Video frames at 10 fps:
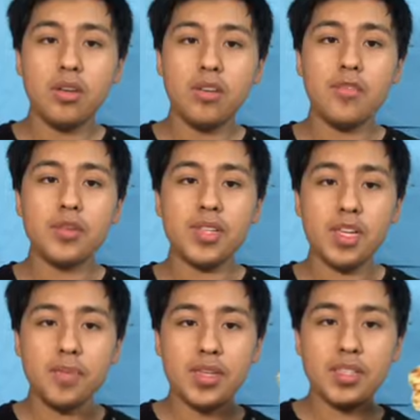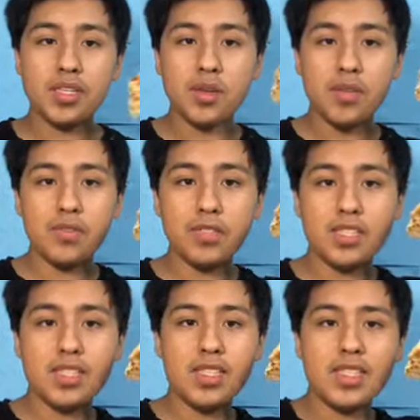If Rosanna Pansino ever
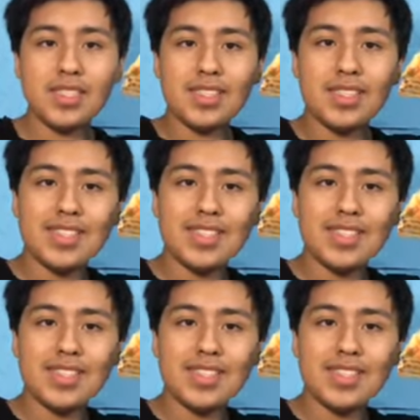sees this,